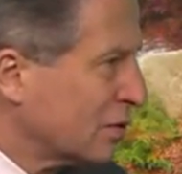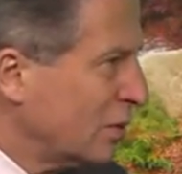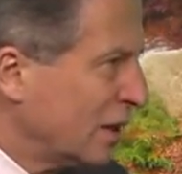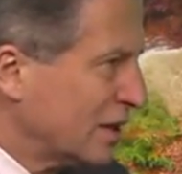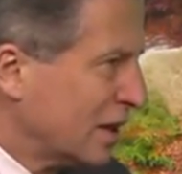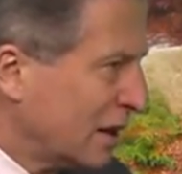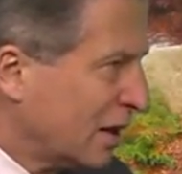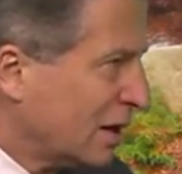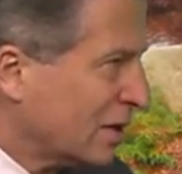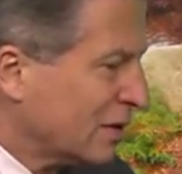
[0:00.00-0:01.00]
We must take
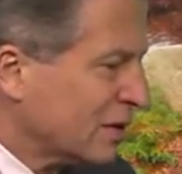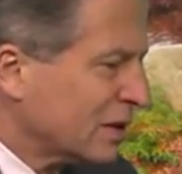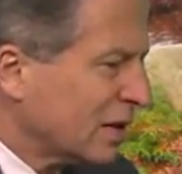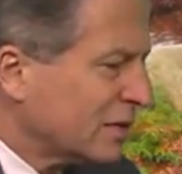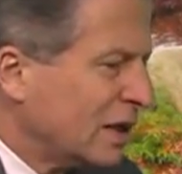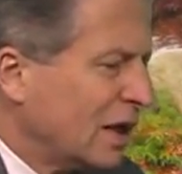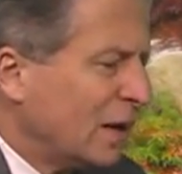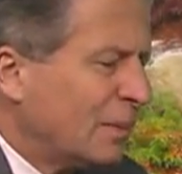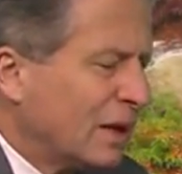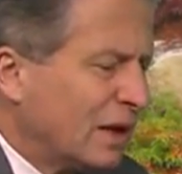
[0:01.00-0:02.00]
care of ourselves,
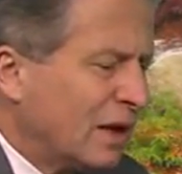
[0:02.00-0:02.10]
but